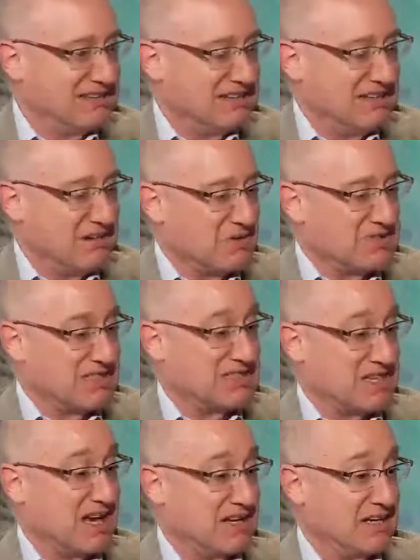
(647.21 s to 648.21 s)
you know, what's
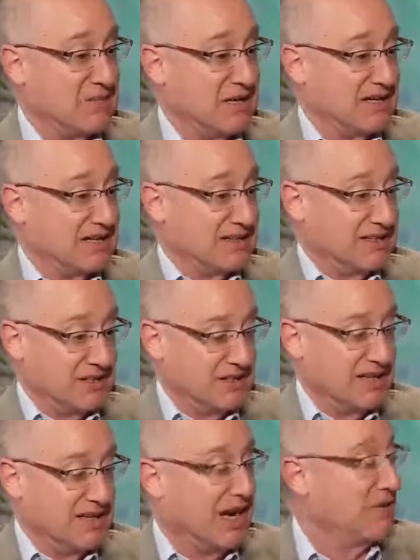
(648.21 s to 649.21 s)
exciting about it, and I think
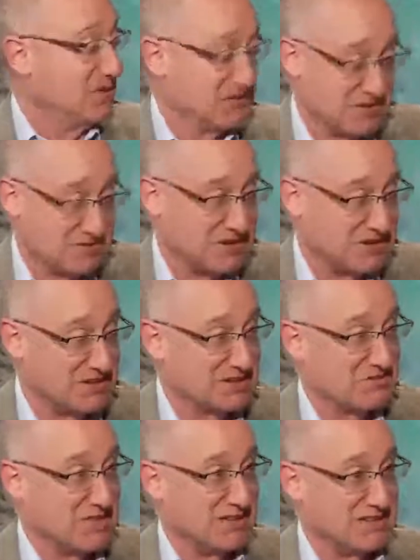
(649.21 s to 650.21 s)
I'm also a parent as
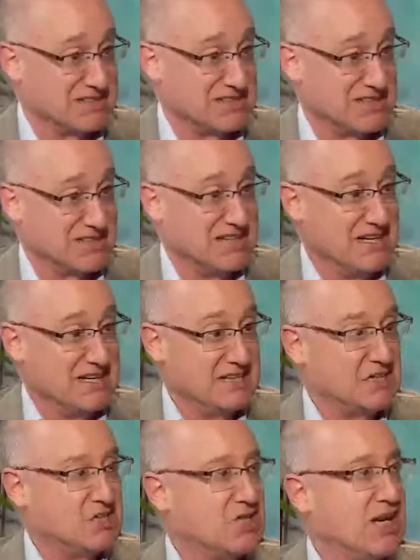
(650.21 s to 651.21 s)
well, it's
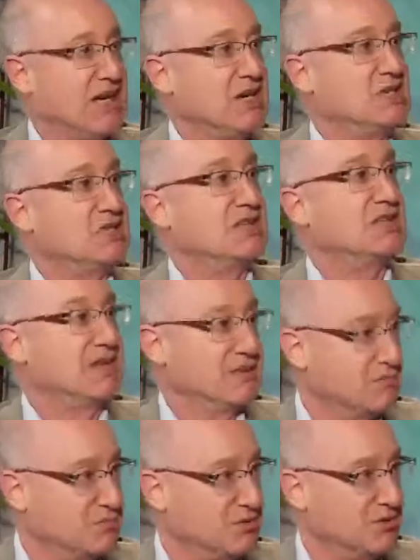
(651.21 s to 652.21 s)
the change, the
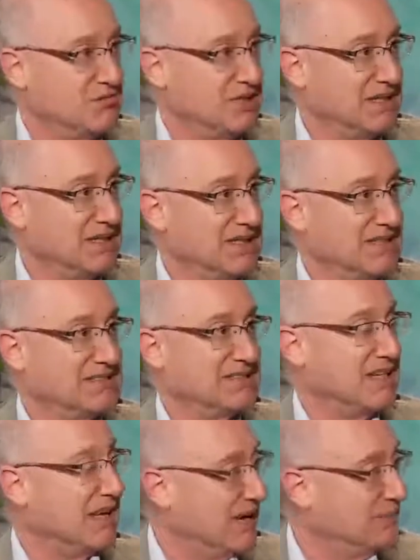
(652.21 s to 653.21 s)
improvement, it's
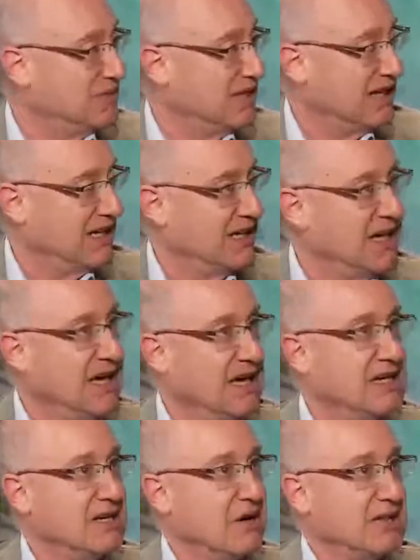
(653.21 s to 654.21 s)
the updating.
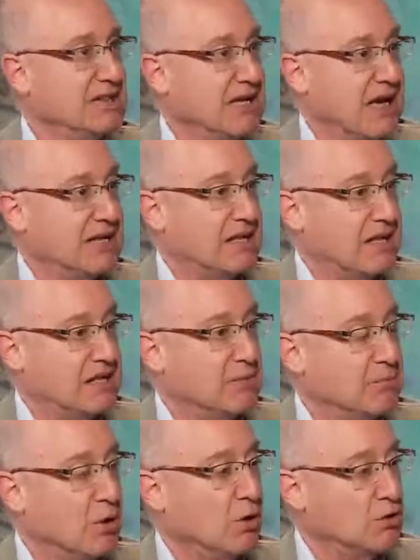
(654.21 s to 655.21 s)
You know, mm-hmm. I think, and the
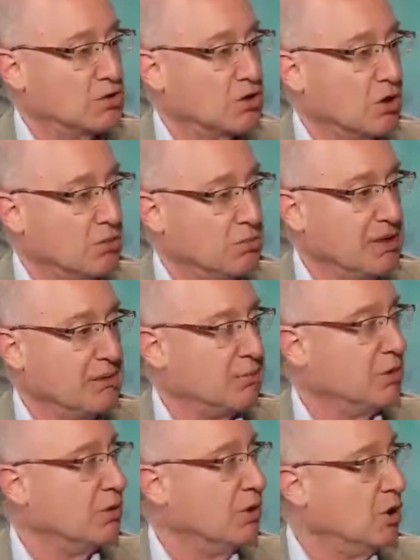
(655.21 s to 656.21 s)
poll showed
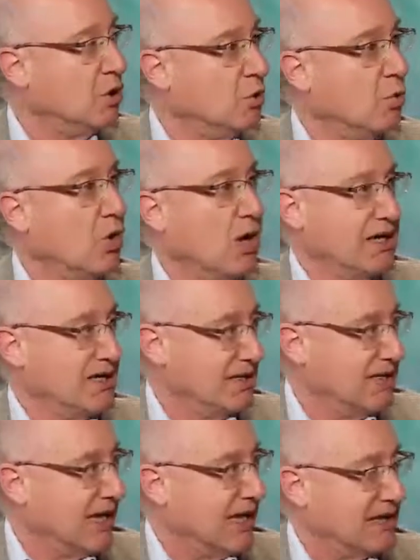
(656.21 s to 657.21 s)
people wanted
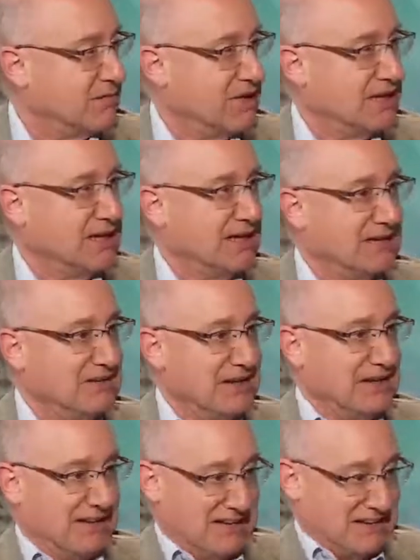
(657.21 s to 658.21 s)
that. I mean,
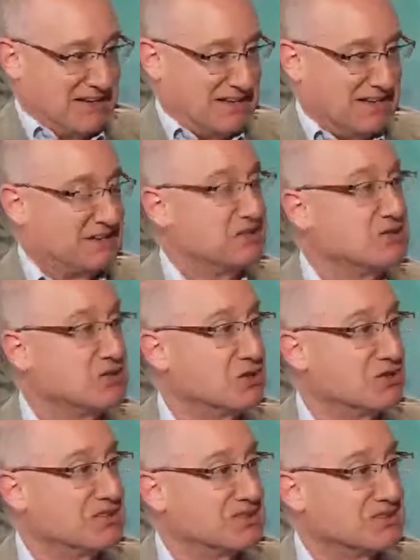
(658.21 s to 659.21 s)
I think the
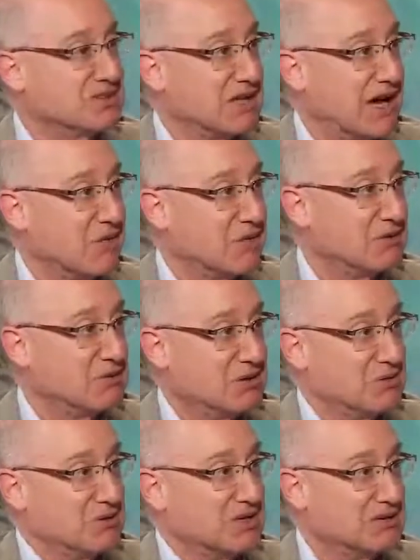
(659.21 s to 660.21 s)
jury's still out.
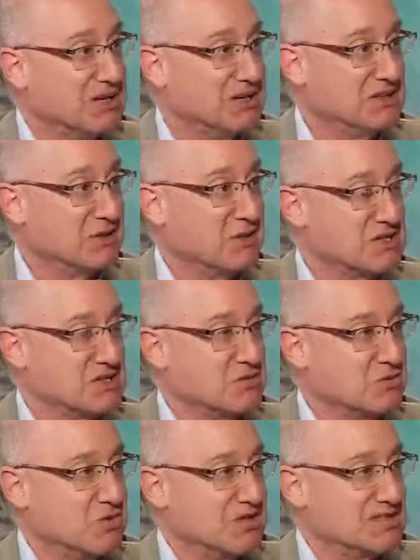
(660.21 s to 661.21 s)
The
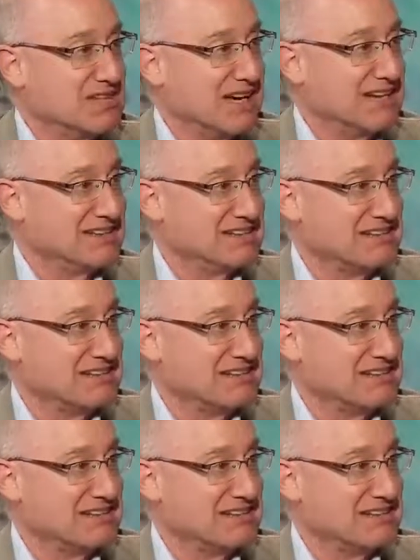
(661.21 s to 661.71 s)
question was not, is